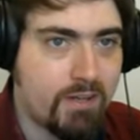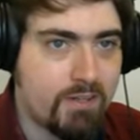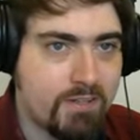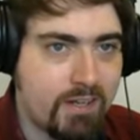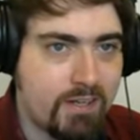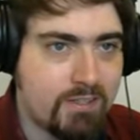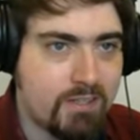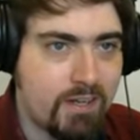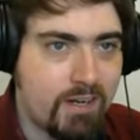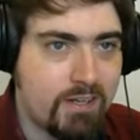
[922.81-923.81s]
Gezeit
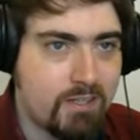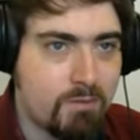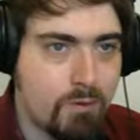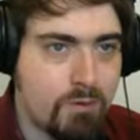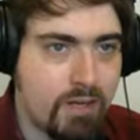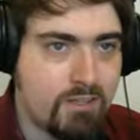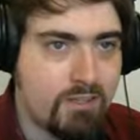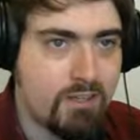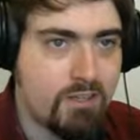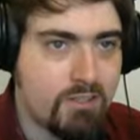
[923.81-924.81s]
and
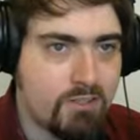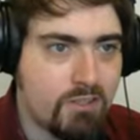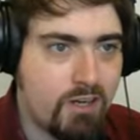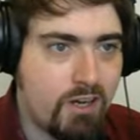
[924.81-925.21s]
Bodexius